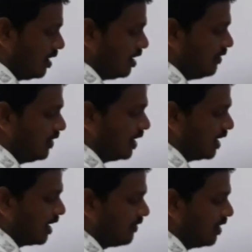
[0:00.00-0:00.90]
If you
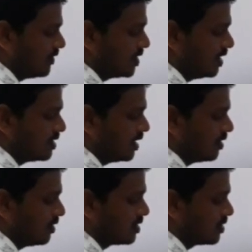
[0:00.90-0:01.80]
take f of z is
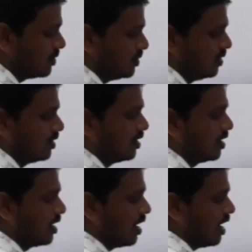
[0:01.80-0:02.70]
equals
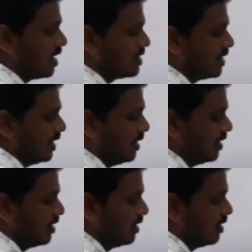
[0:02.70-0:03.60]
to cot z
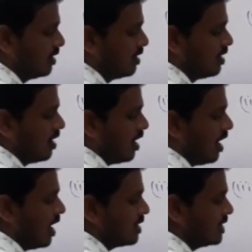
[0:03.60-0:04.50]

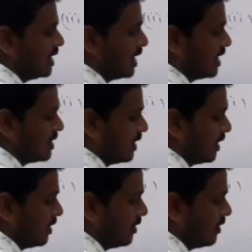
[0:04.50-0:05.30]
or secant z.